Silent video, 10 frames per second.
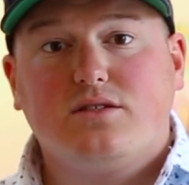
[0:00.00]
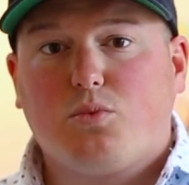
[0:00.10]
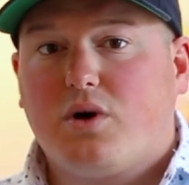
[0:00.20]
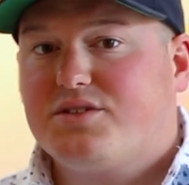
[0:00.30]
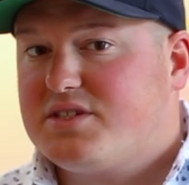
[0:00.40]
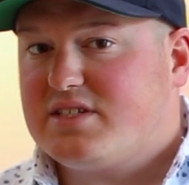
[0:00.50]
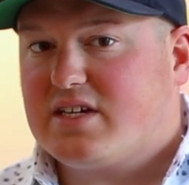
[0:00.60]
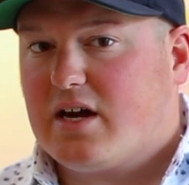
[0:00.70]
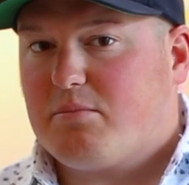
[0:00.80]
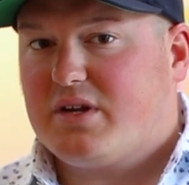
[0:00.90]
the Walt Disney
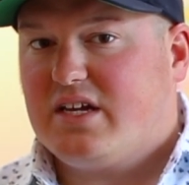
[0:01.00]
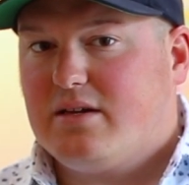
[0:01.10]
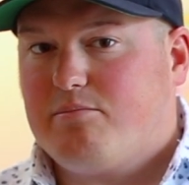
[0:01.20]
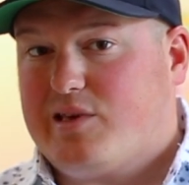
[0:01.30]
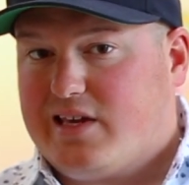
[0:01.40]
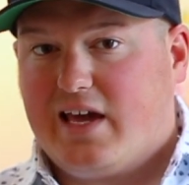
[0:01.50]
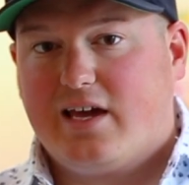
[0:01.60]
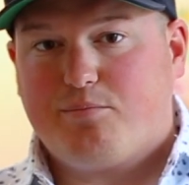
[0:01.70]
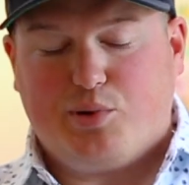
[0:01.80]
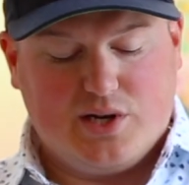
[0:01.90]
Company
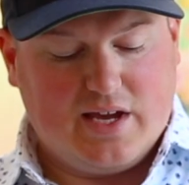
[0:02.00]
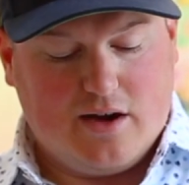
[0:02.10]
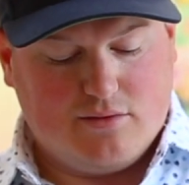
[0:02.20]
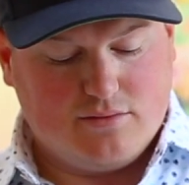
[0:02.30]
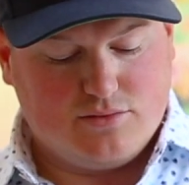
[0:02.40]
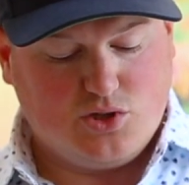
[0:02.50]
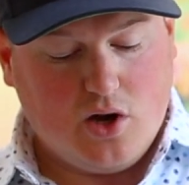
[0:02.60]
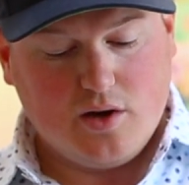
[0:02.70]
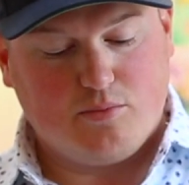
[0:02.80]
began putting out dog